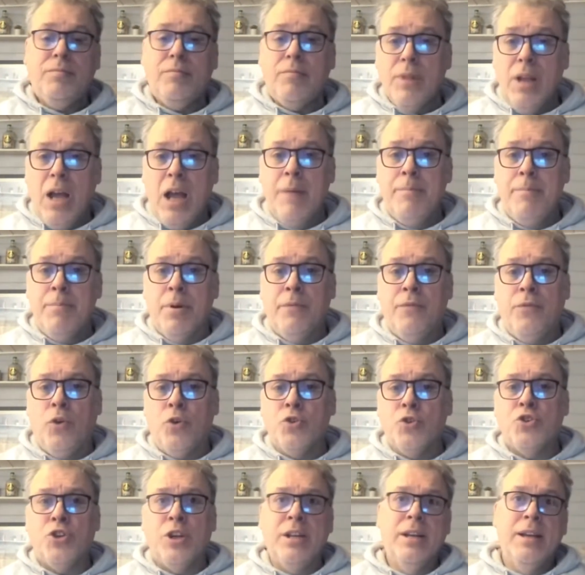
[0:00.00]
But
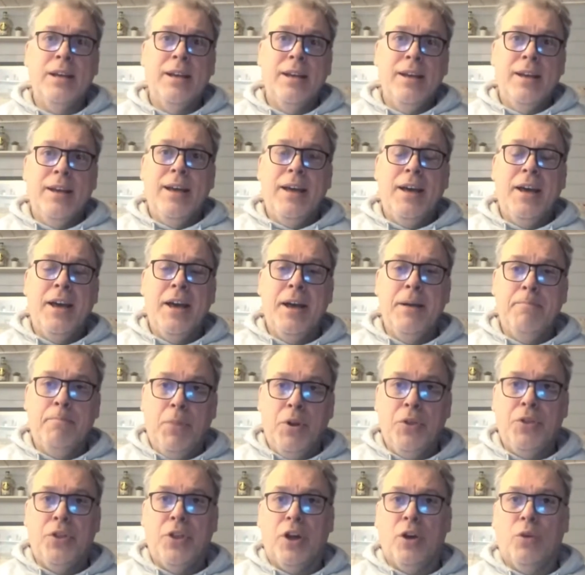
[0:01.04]
unfortunately, her
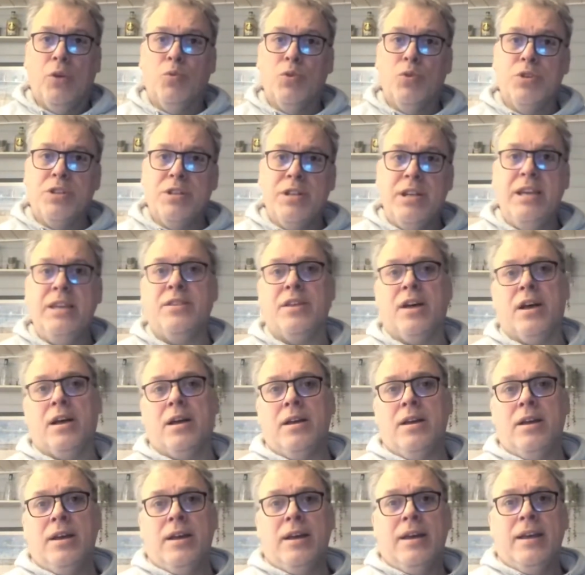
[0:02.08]
mother was neither,
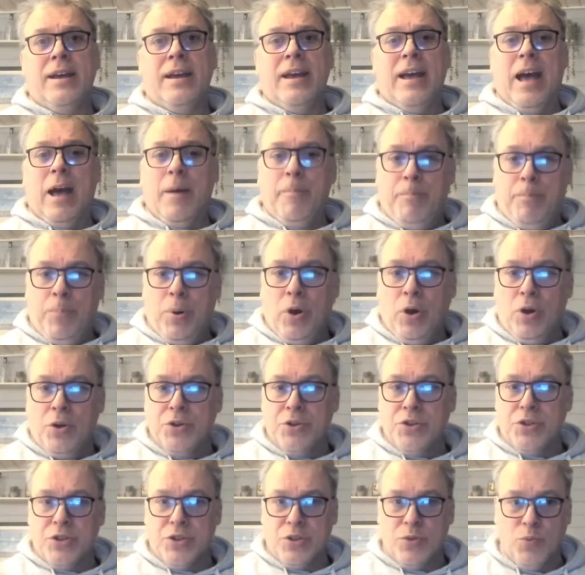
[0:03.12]
and
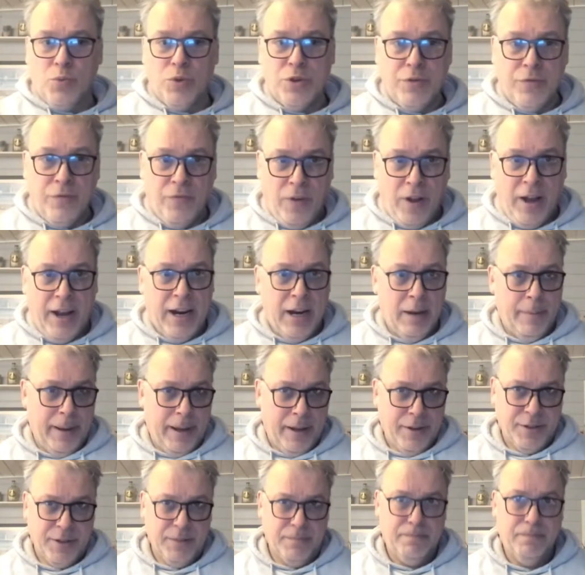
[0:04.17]
Potts was vile about
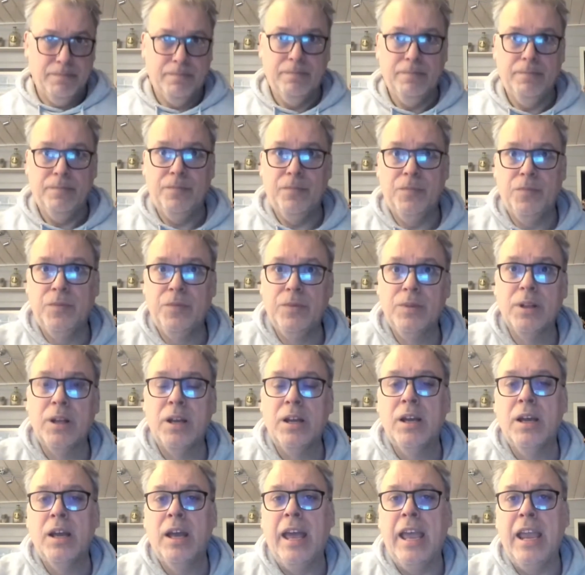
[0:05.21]
it.
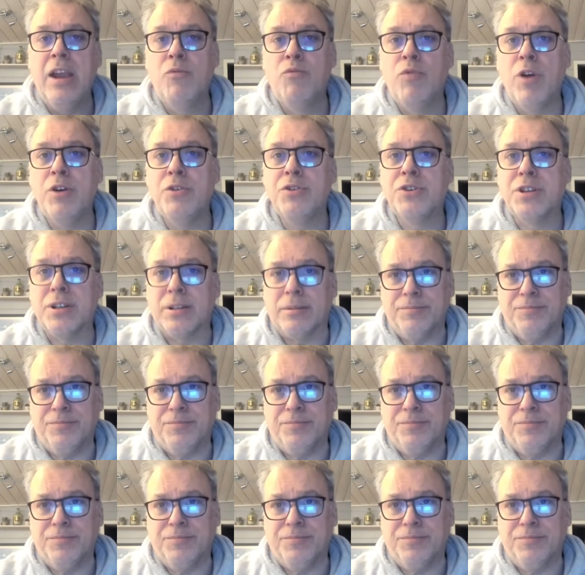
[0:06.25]
He wrote,